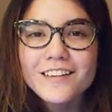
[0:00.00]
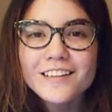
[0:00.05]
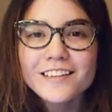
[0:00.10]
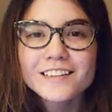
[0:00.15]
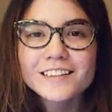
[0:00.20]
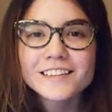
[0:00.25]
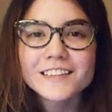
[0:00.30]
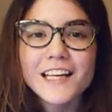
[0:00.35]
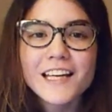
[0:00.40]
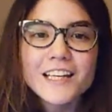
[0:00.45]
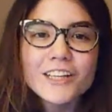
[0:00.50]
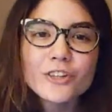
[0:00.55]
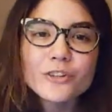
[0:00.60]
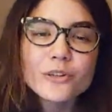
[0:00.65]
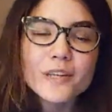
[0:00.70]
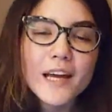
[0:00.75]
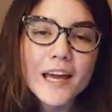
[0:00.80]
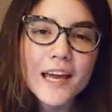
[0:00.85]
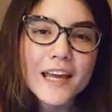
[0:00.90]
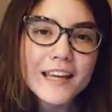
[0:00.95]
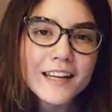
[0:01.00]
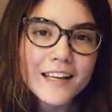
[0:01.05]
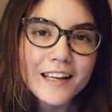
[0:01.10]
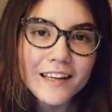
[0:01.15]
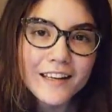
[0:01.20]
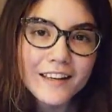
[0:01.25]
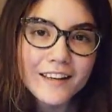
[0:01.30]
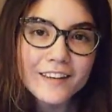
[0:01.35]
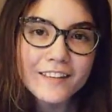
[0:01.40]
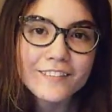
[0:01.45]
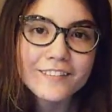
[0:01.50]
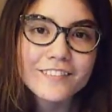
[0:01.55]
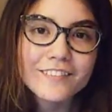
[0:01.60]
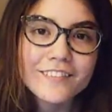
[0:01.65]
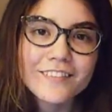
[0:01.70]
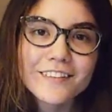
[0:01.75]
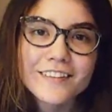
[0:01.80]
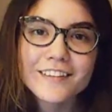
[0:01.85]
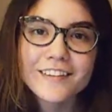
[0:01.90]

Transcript: Stay creative.